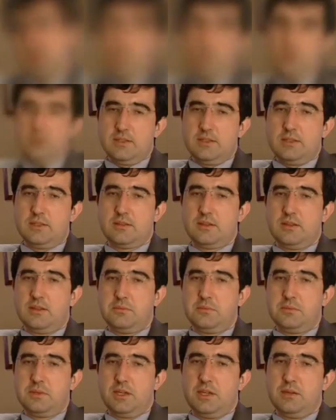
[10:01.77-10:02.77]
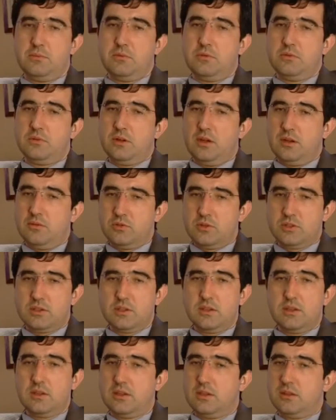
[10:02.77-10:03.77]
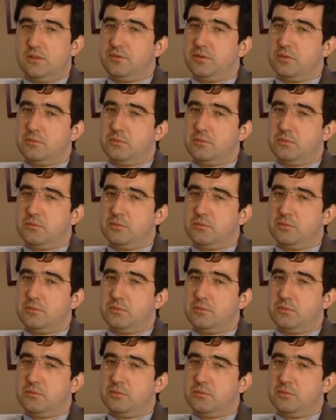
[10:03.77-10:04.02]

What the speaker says: All at the same time, I would say again, for